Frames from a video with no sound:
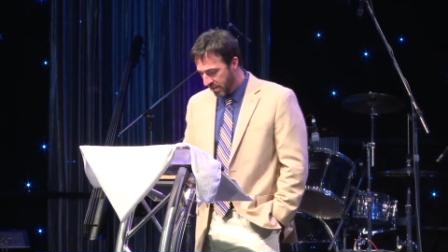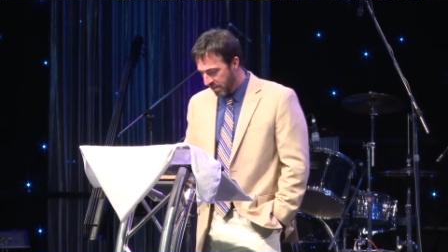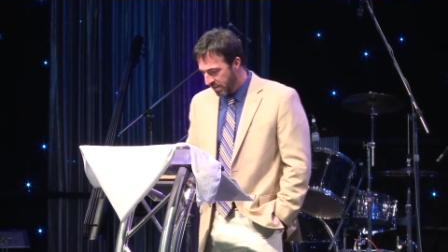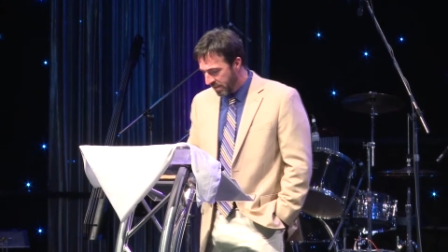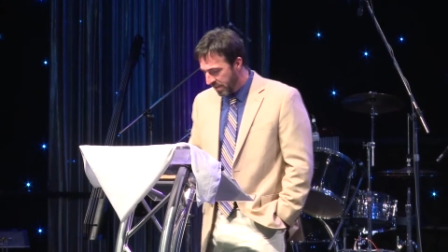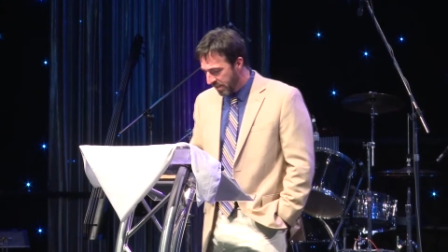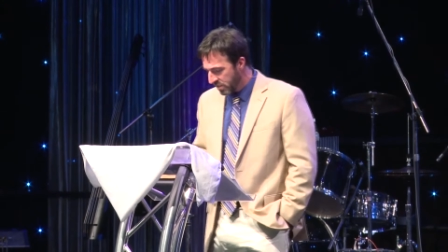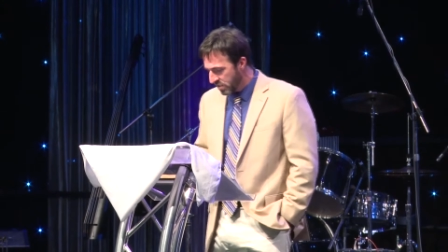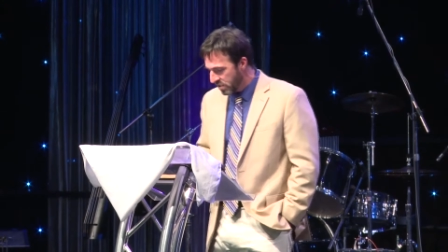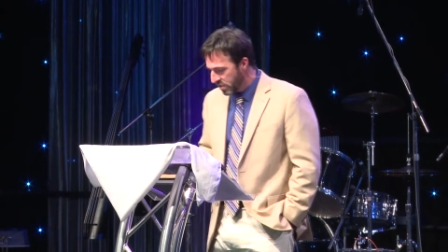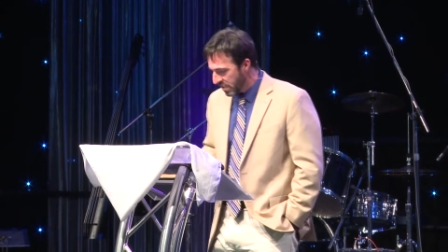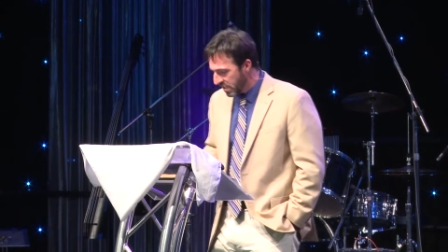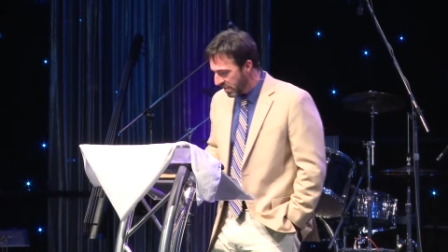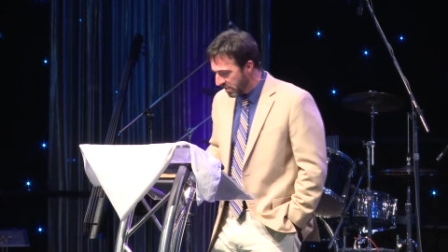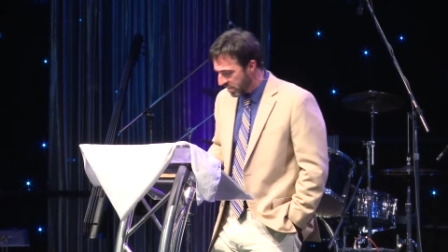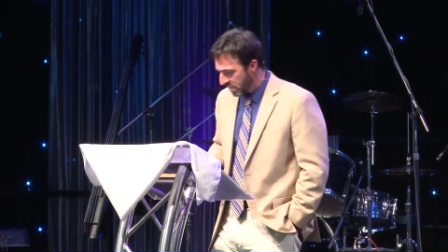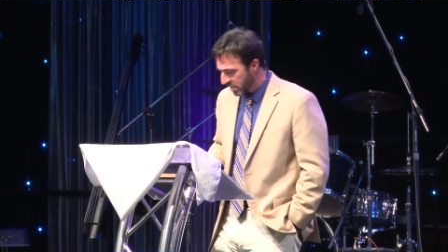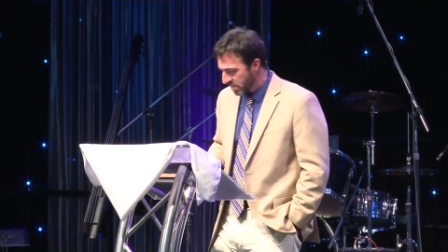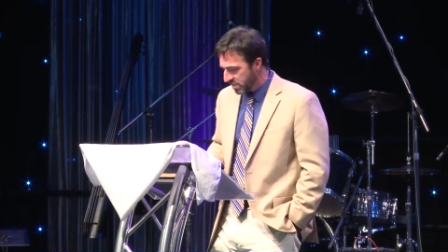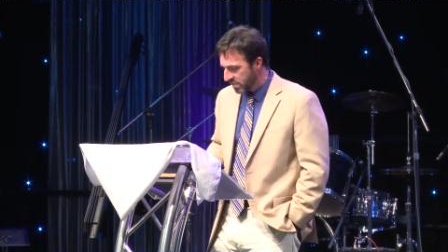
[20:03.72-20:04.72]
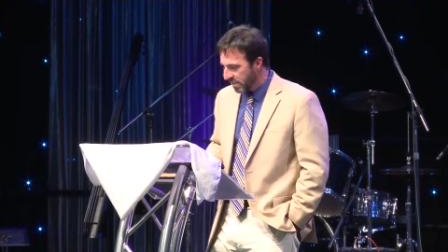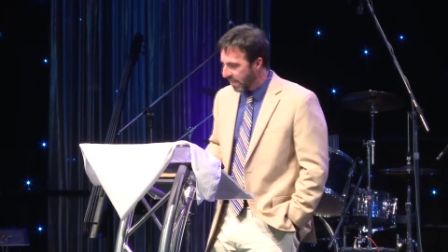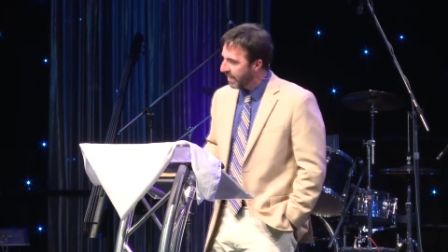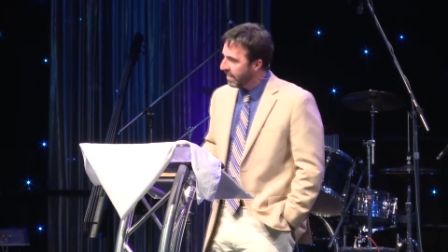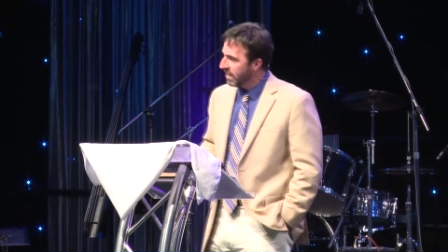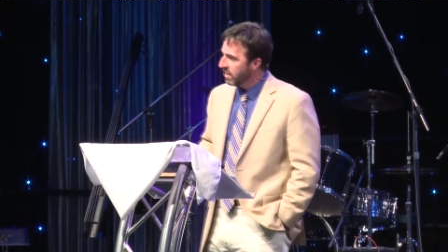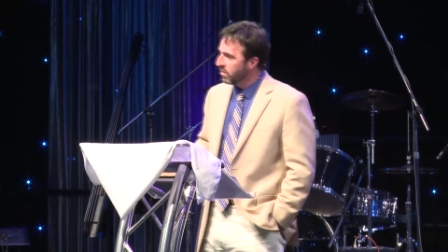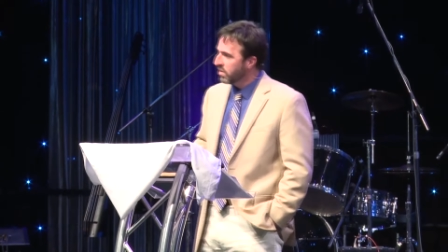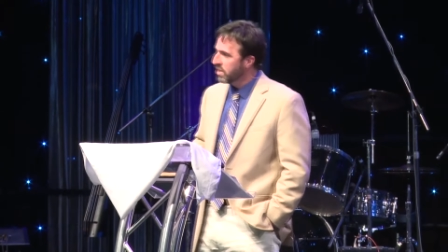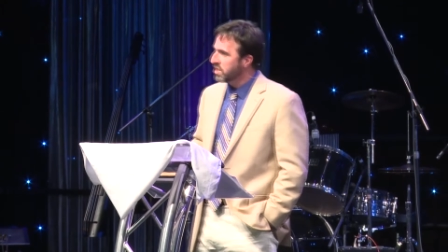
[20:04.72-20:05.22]
that Jesus,
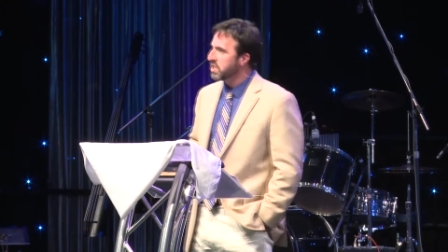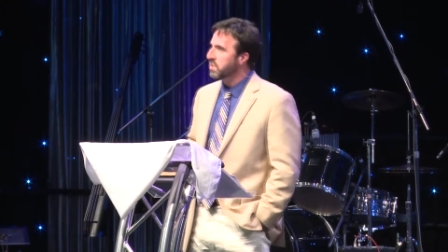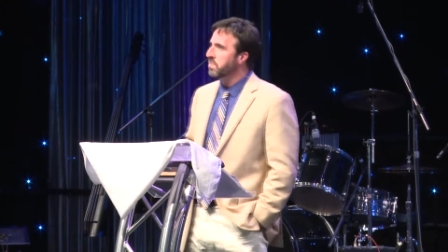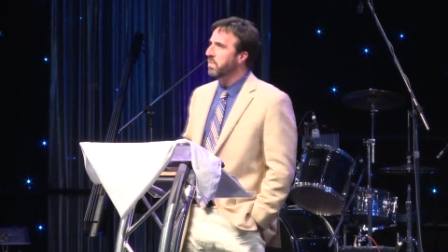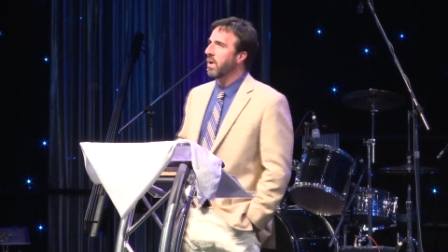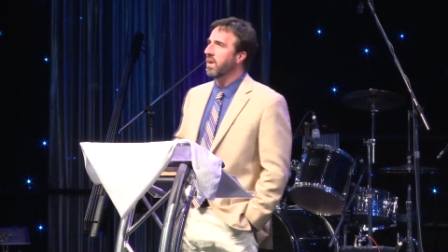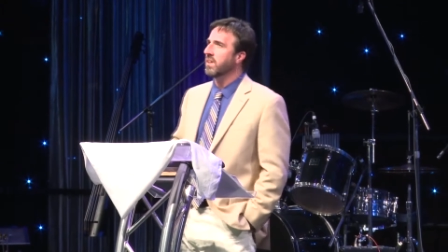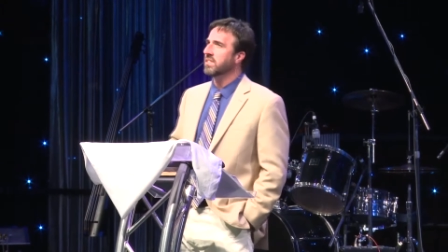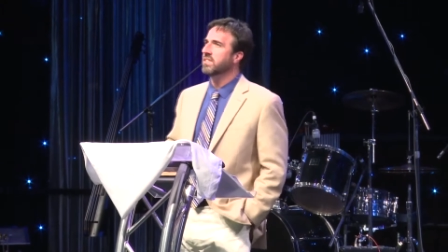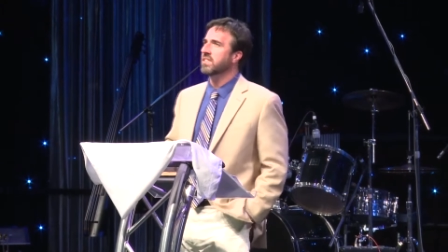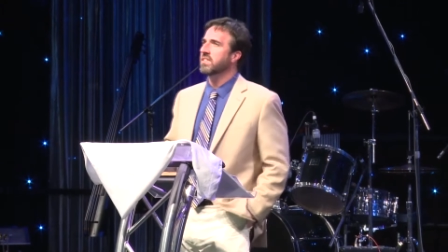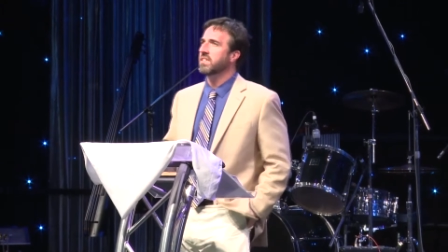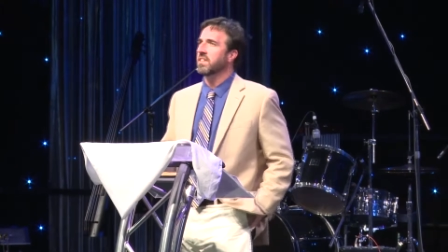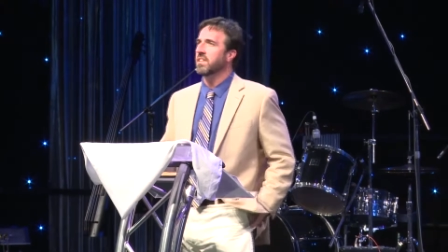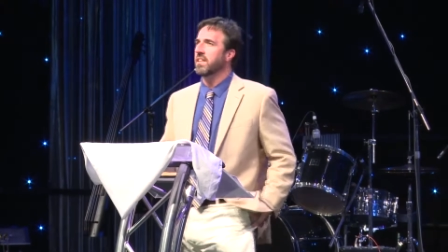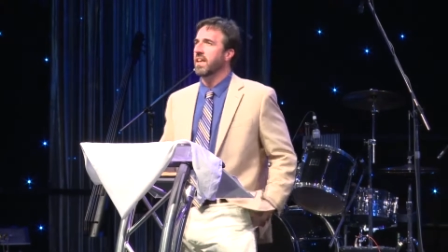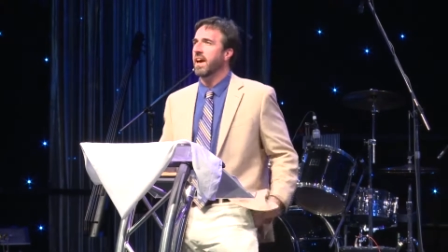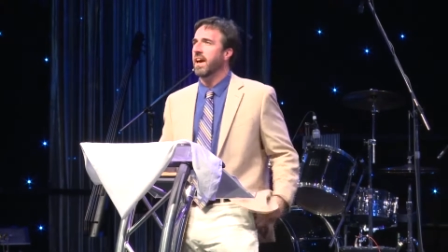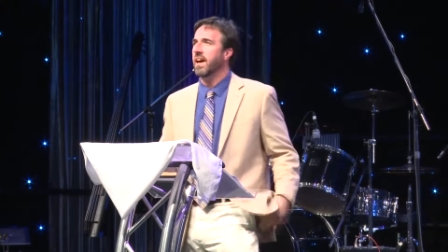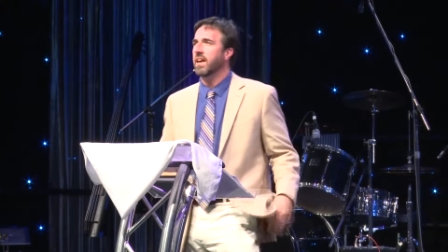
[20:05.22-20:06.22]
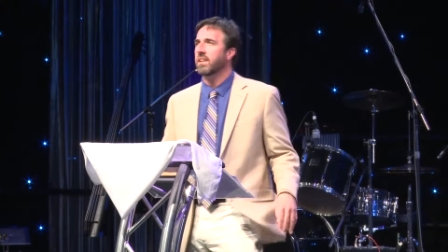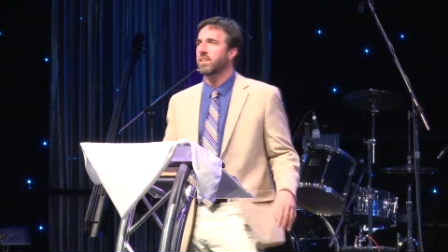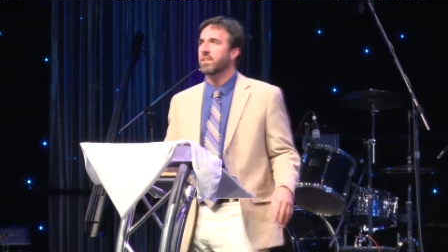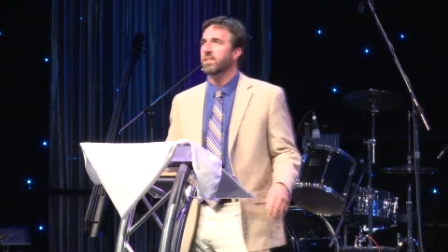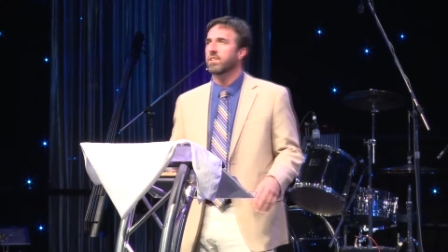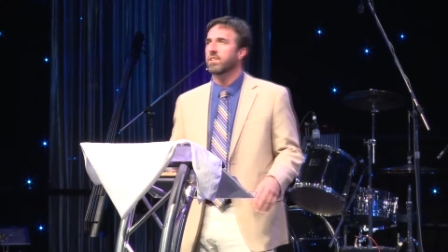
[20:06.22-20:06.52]
in response to that,